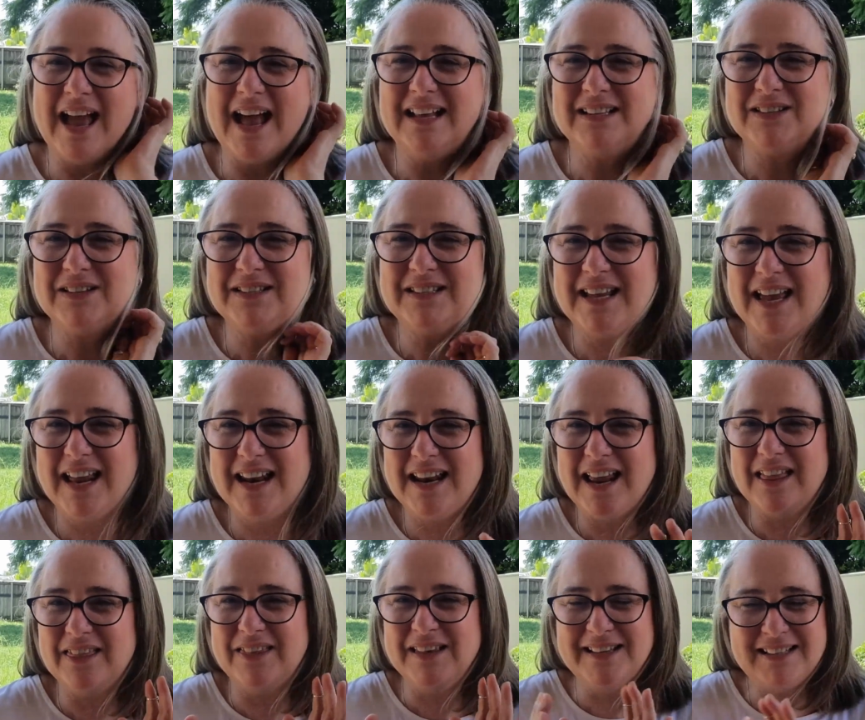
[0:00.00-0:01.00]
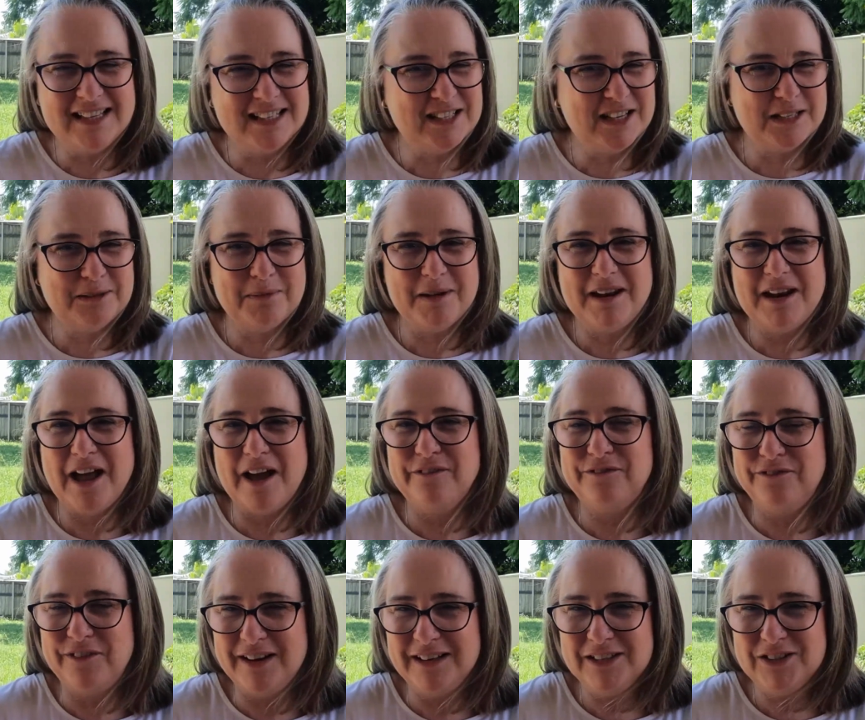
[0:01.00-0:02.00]
As I said, this has just been a
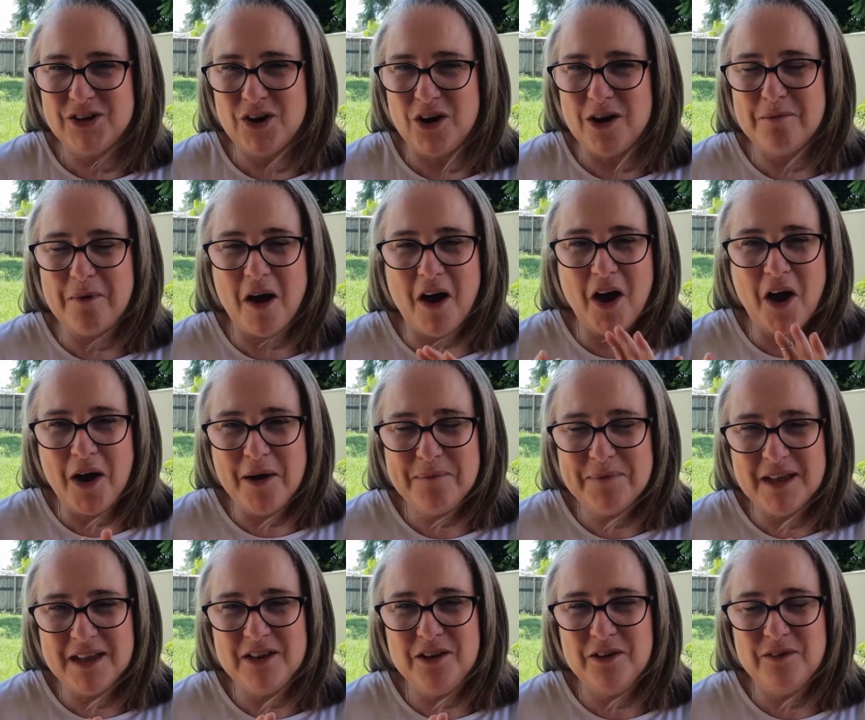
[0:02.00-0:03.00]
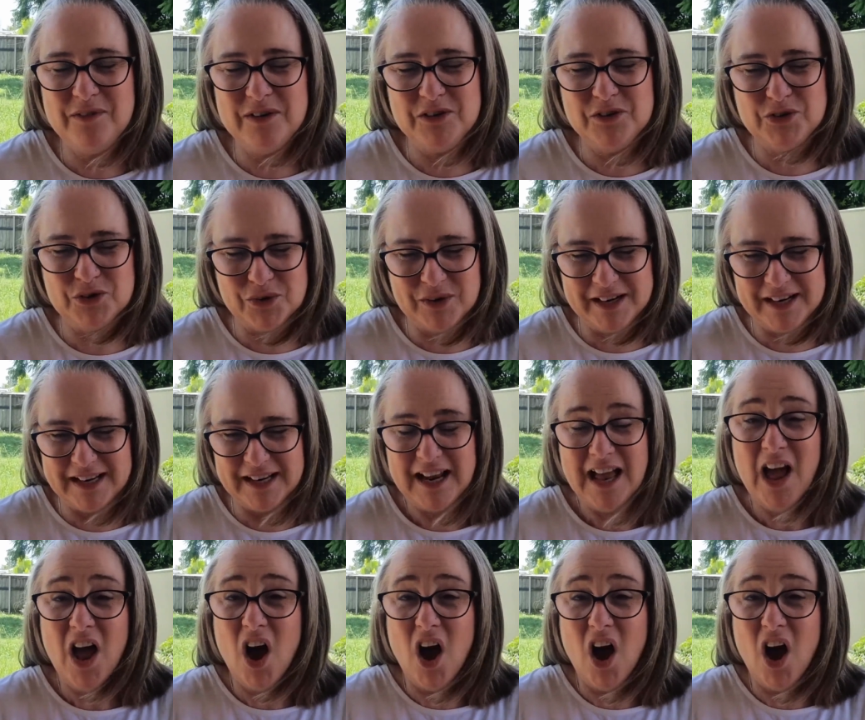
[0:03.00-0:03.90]
fun time. I hope that you've enjoyed it.